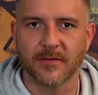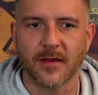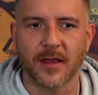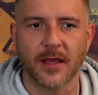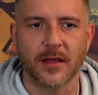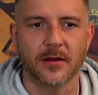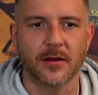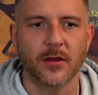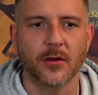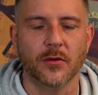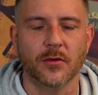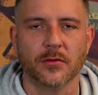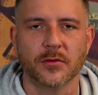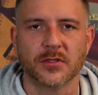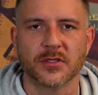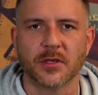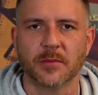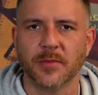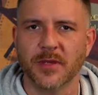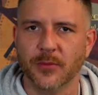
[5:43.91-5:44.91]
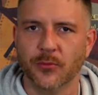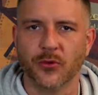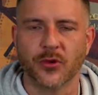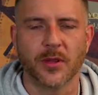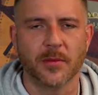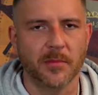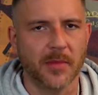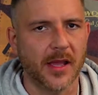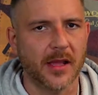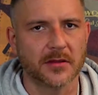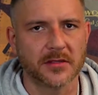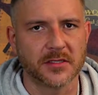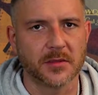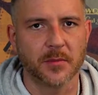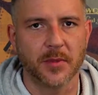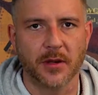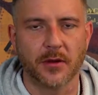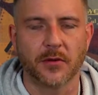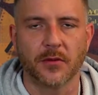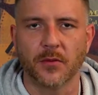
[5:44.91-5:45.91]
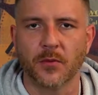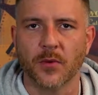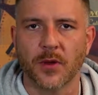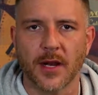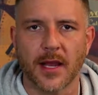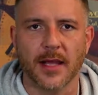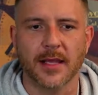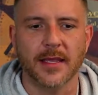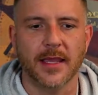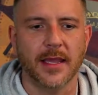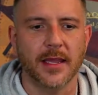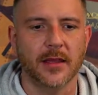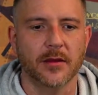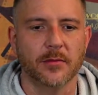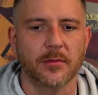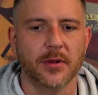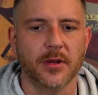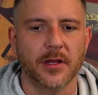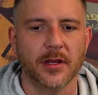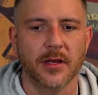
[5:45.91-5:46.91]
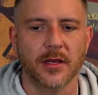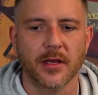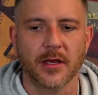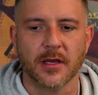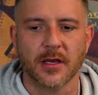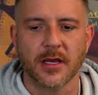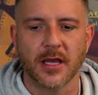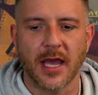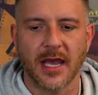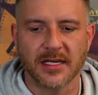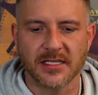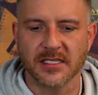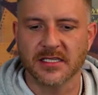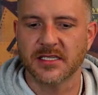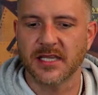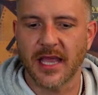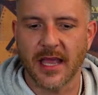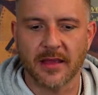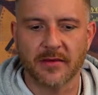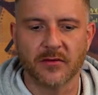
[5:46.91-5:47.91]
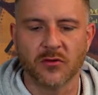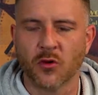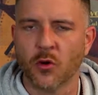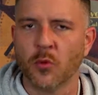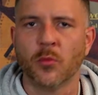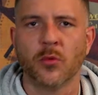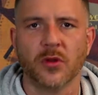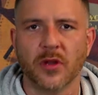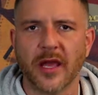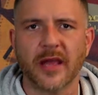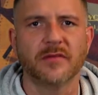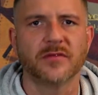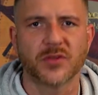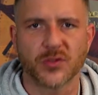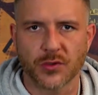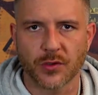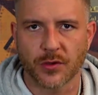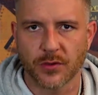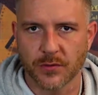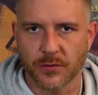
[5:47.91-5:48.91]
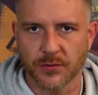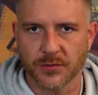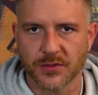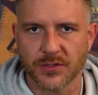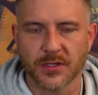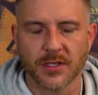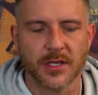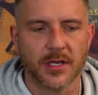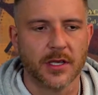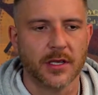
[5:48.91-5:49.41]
I know some people can balance it better than what I can, but I just had normal life struggles.